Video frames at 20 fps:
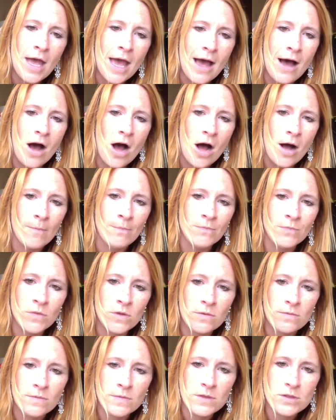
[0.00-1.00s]

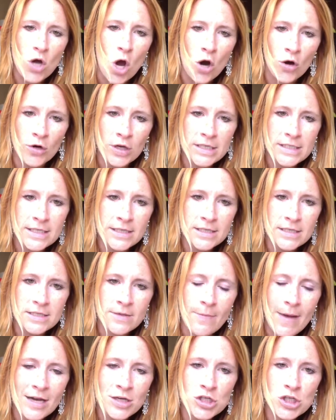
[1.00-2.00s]
Already did the
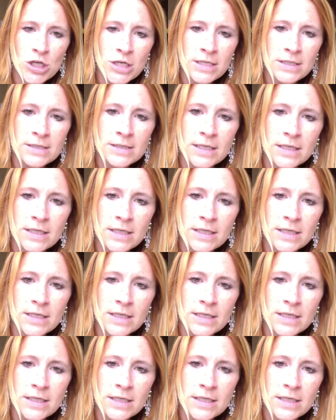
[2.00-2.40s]
dimensions.